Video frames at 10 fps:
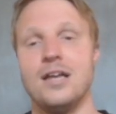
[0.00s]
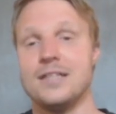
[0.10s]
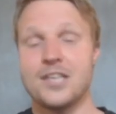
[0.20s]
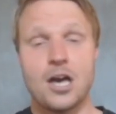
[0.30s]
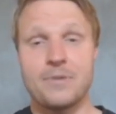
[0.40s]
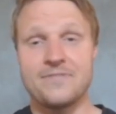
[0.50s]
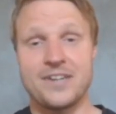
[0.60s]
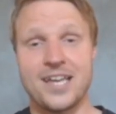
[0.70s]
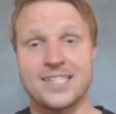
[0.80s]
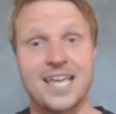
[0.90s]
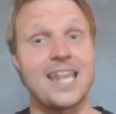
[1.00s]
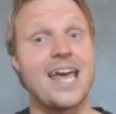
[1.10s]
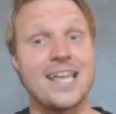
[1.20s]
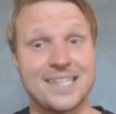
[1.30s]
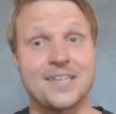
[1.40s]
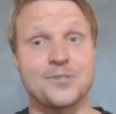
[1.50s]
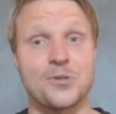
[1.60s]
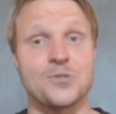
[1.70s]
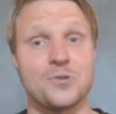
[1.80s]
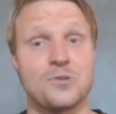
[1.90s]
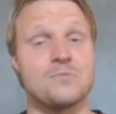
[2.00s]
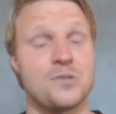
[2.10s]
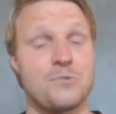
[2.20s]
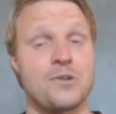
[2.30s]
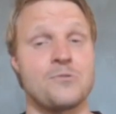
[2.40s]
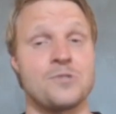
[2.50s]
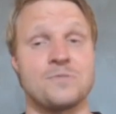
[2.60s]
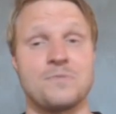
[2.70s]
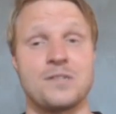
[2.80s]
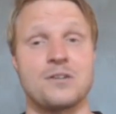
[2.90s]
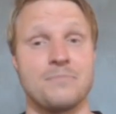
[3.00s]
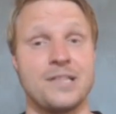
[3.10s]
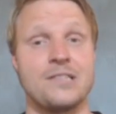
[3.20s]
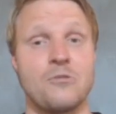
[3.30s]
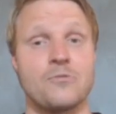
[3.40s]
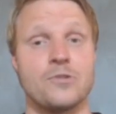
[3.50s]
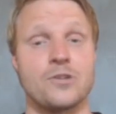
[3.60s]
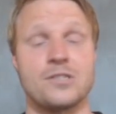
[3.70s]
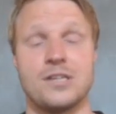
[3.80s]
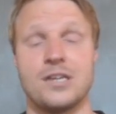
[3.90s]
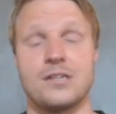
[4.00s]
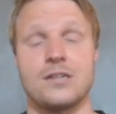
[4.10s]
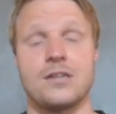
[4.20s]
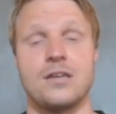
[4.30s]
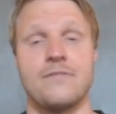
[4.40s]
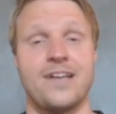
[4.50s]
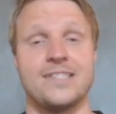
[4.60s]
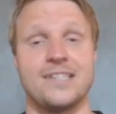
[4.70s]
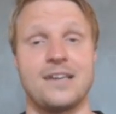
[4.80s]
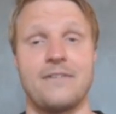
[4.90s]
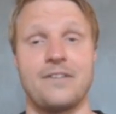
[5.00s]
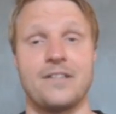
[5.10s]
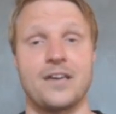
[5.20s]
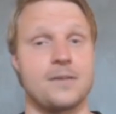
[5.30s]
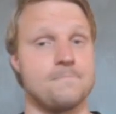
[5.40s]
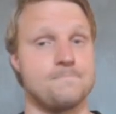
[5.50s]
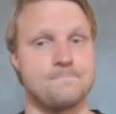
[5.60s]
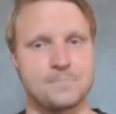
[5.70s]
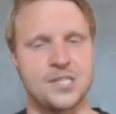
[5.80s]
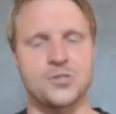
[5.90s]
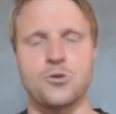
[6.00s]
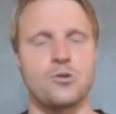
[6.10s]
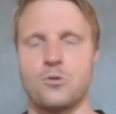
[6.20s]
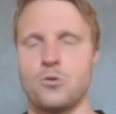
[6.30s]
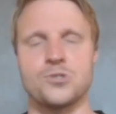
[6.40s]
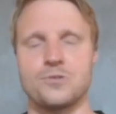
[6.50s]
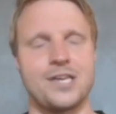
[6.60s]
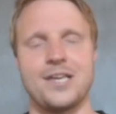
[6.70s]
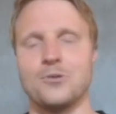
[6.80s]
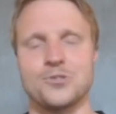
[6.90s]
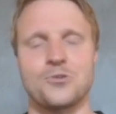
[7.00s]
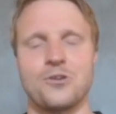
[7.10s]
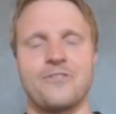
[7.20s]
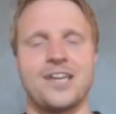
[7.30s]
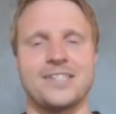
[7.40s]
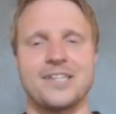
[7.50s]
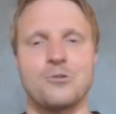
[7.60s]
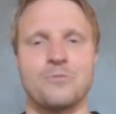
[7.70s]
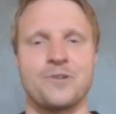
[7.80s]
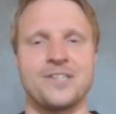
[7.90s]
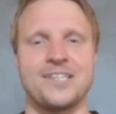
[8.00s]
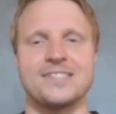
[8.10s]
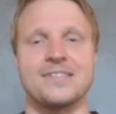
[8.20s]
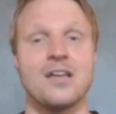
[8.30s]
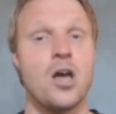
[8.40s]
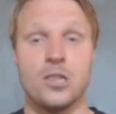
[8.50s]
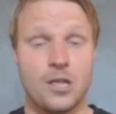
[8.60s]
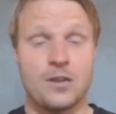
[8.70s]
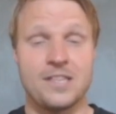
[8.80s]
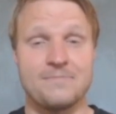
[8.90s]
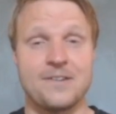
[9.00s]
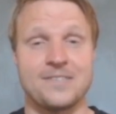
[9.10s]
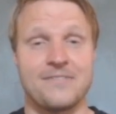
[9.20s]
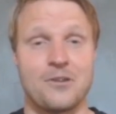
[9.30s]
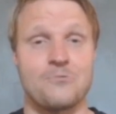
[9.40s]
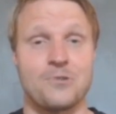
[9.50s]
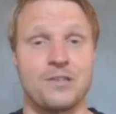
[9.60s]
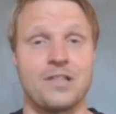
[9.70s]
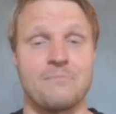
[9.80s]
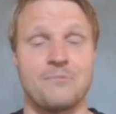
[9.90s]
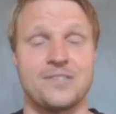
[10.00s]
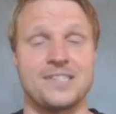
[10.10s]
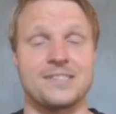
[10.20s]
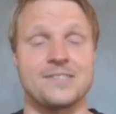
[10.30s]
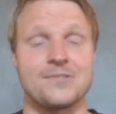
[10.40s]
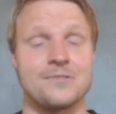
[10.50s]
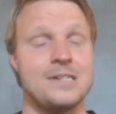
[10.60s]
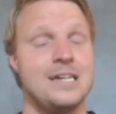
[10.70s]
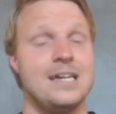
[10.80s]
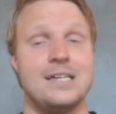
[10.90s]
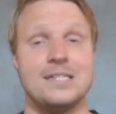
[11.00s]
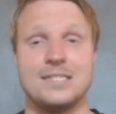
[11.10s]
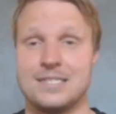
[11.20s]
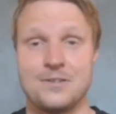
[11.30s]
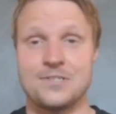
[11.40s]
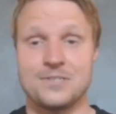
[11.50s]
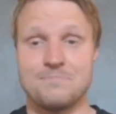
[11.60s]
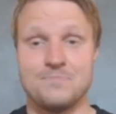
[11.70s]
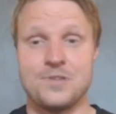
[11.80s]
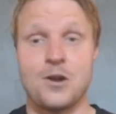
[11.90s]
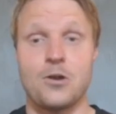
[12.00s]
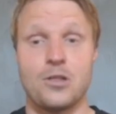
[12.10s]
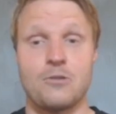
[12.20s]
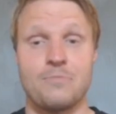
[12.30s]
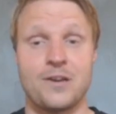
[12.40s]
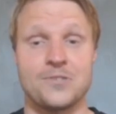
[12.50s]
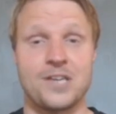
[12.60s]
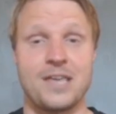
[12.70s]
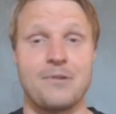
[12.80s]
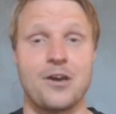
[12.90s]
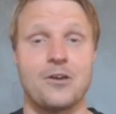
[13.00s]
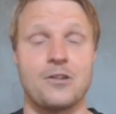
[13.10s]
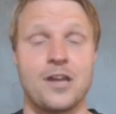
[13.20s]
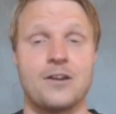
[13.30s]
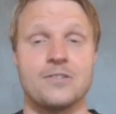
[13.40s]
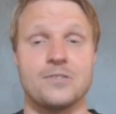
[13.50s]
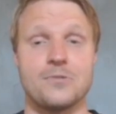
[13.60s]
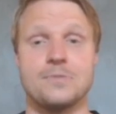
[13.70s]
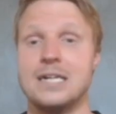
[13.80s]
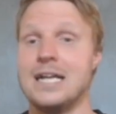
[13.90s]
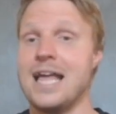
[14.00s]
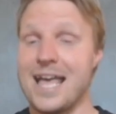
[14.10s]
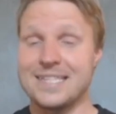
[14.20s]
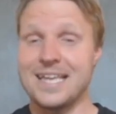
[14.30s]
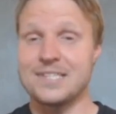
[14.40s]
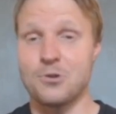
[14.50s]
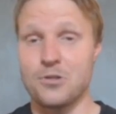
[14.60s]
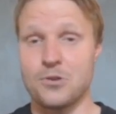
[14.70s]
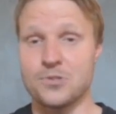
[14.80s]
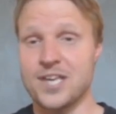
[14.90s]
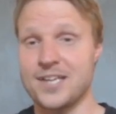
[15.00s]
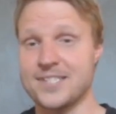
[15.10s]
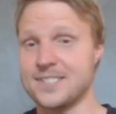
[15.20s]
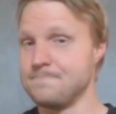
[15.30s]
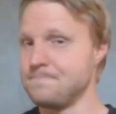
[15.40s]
Diaby is fantastic, and Eze is also someone who has been completely overlooked in fantasy. I feel like he also scored a fantastic goal in preseason. A lot of these players have done really well in preseason, so there are a lot of players to keep an eye on here. So Eze is one of those guys.